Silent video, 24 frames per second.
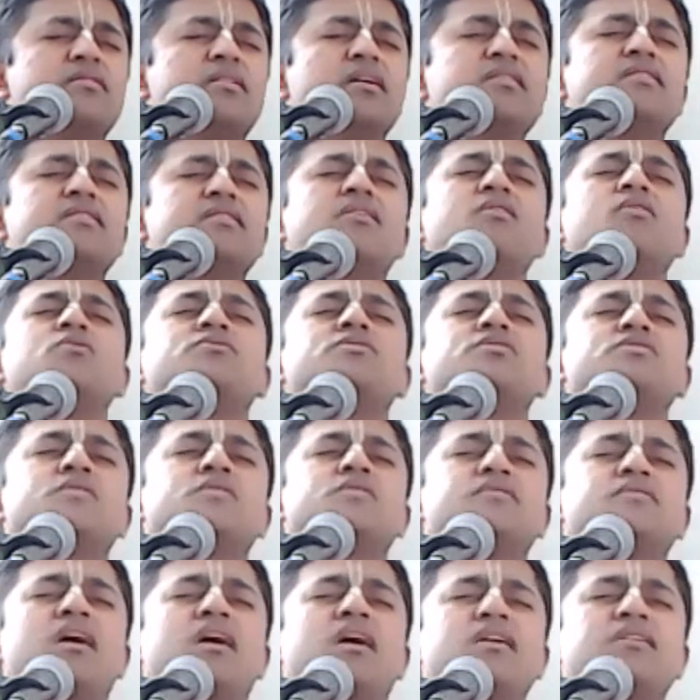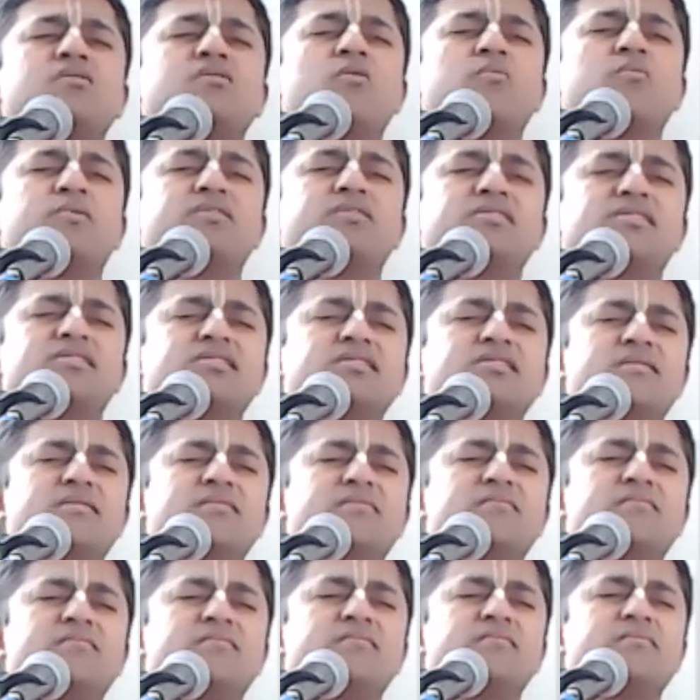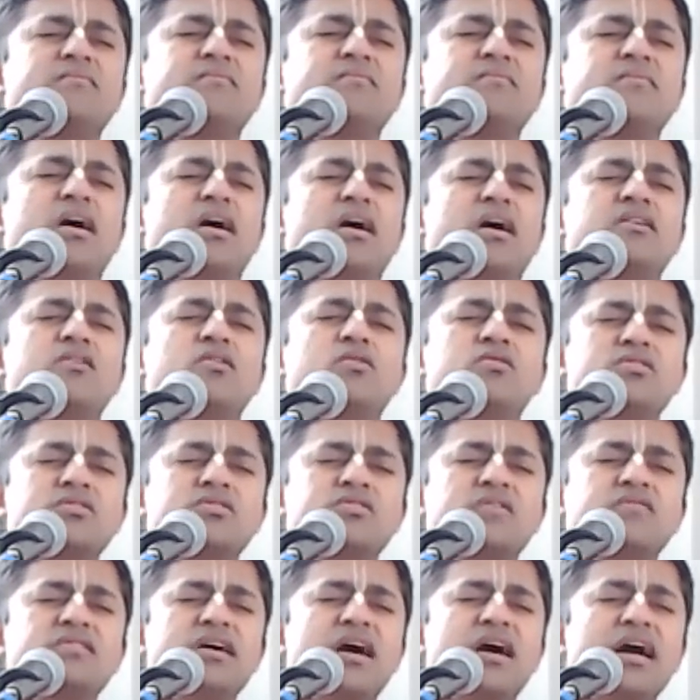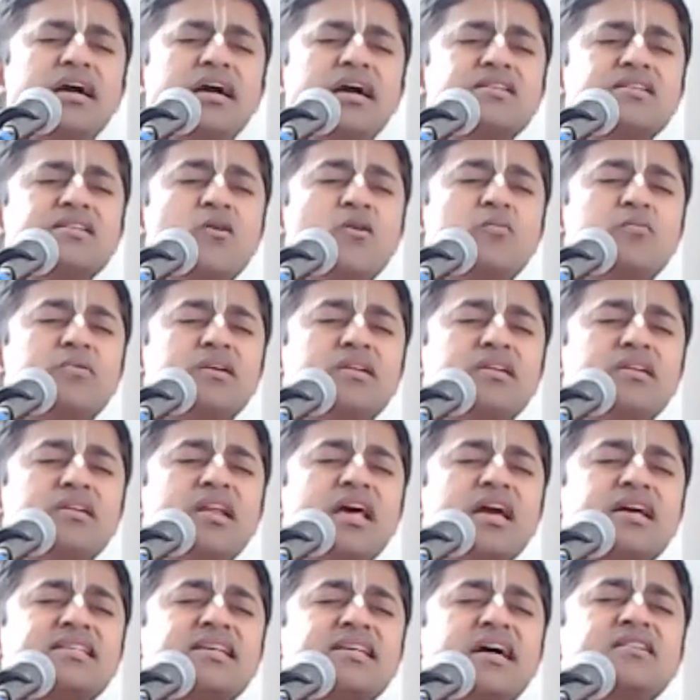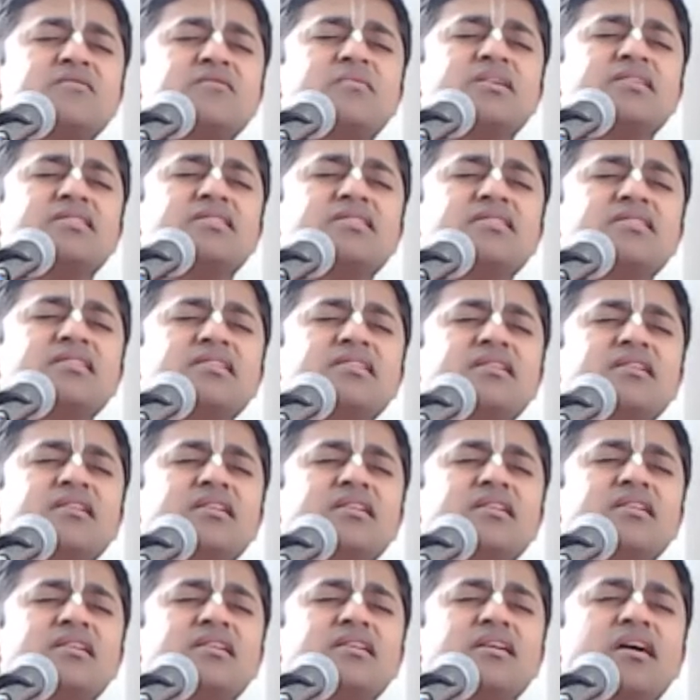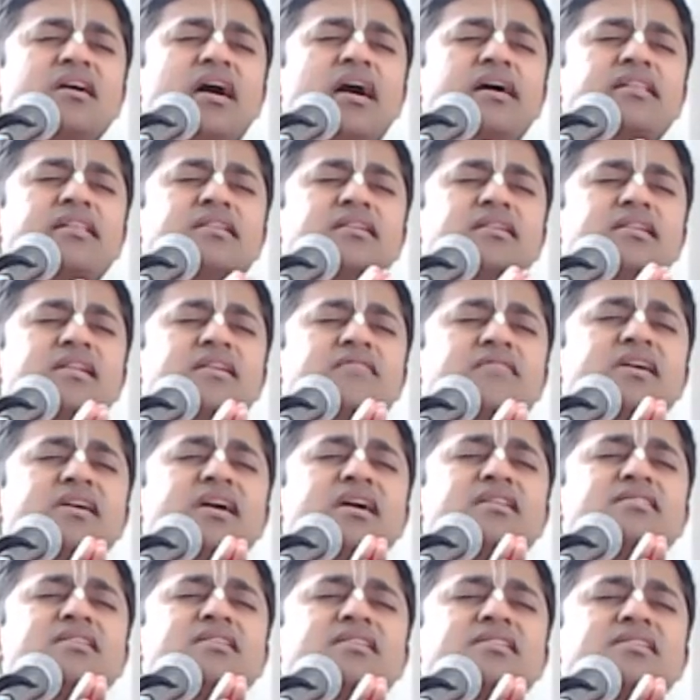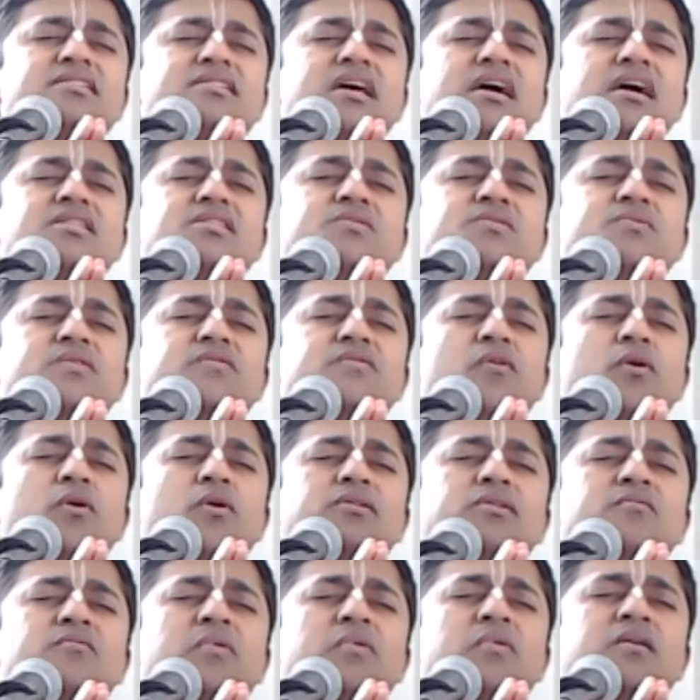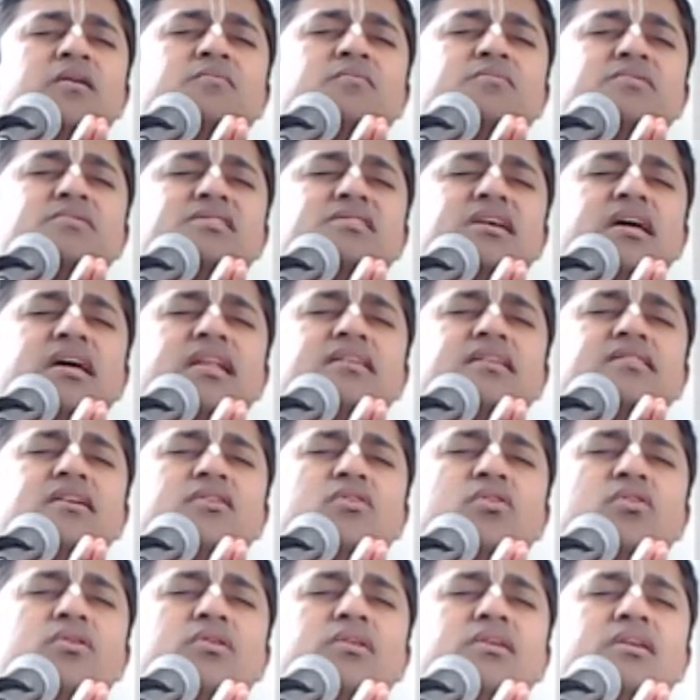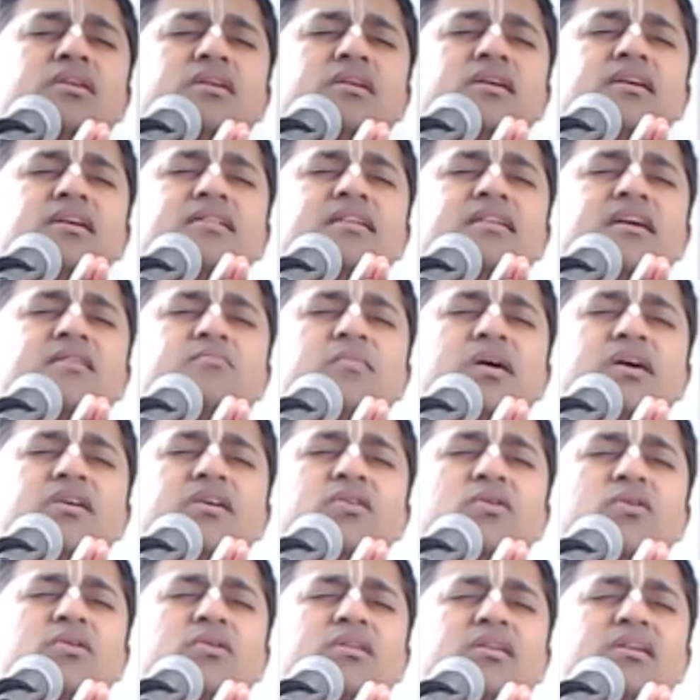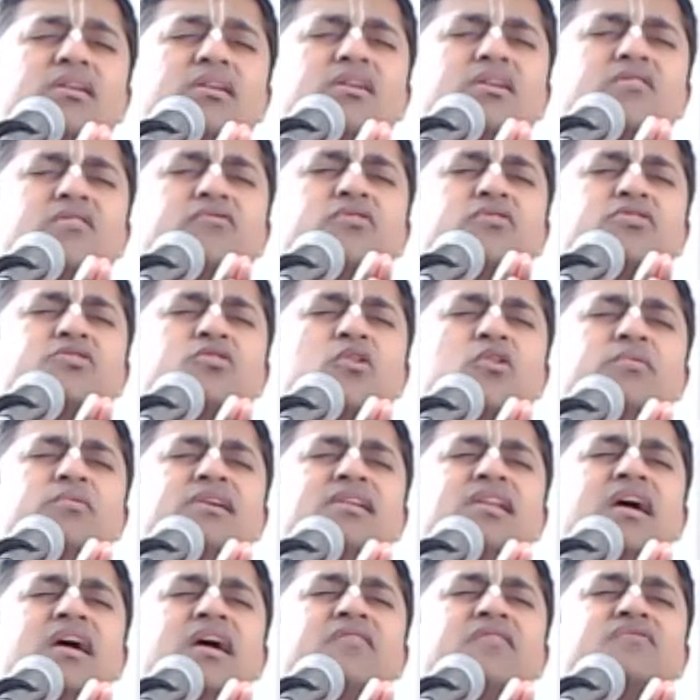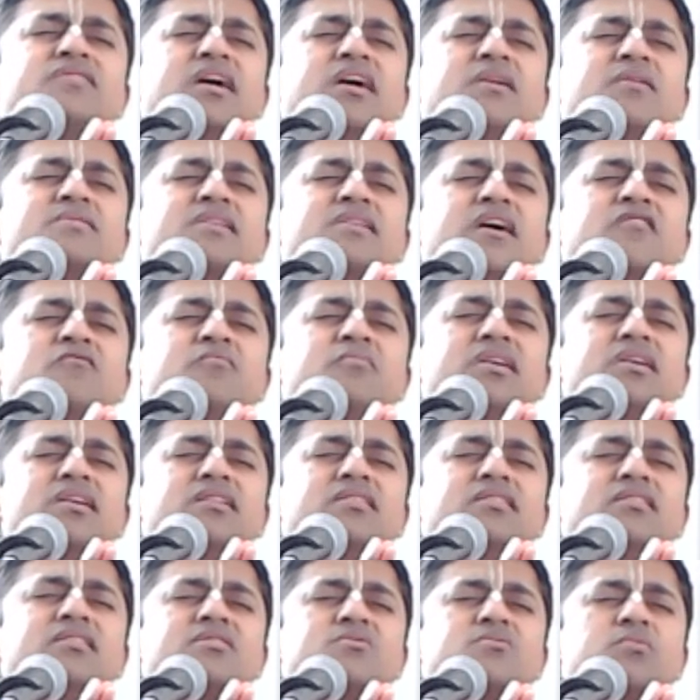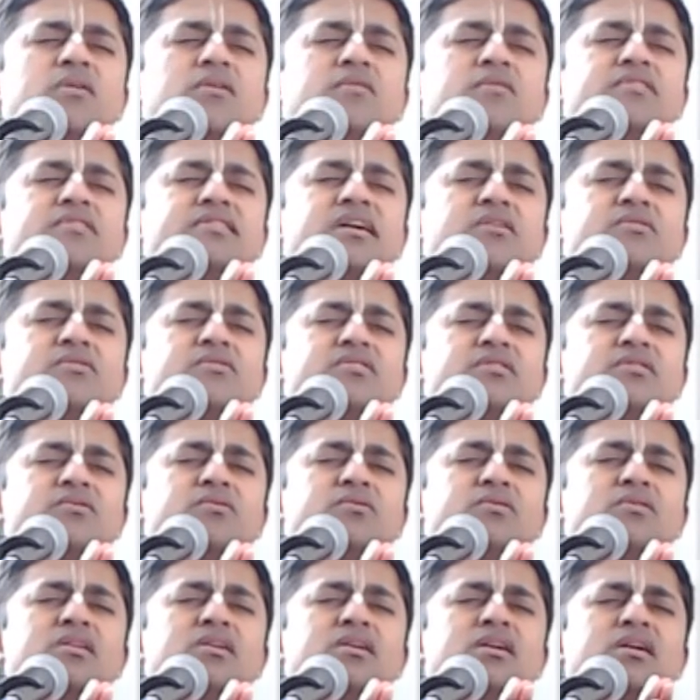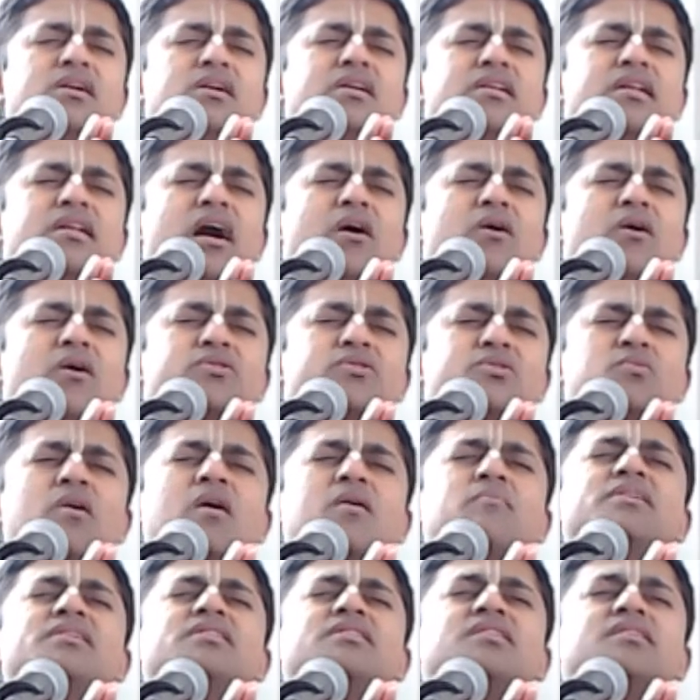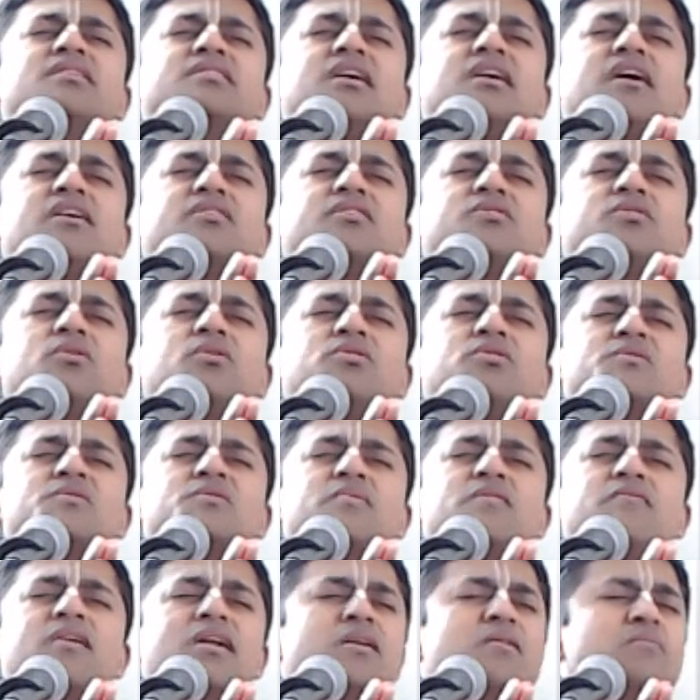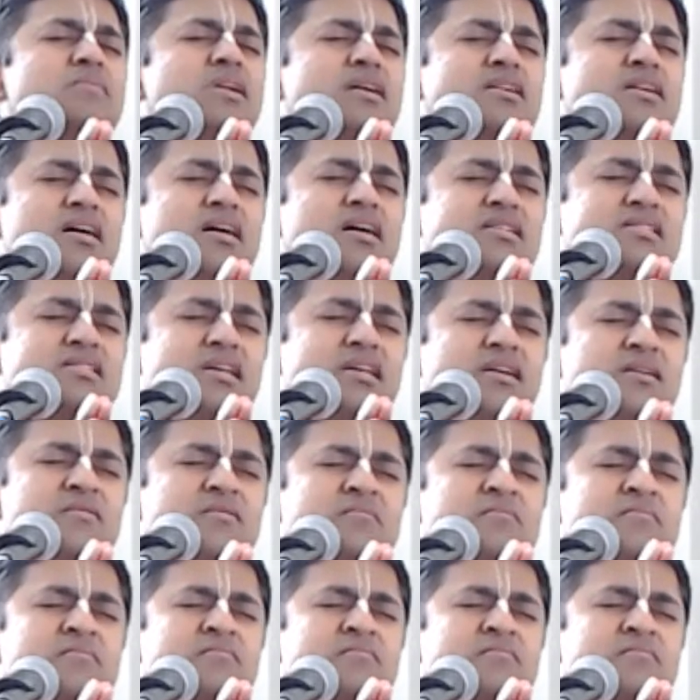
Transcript: then the lotus of the heart opens and the lotus of the eyes open in excitement. And the living entity stands with folded palms telling the Lord that, my Lord, for so many lifetimes I have been in this world without you. Now, Swamin Kritarthosmi Varam Nayache.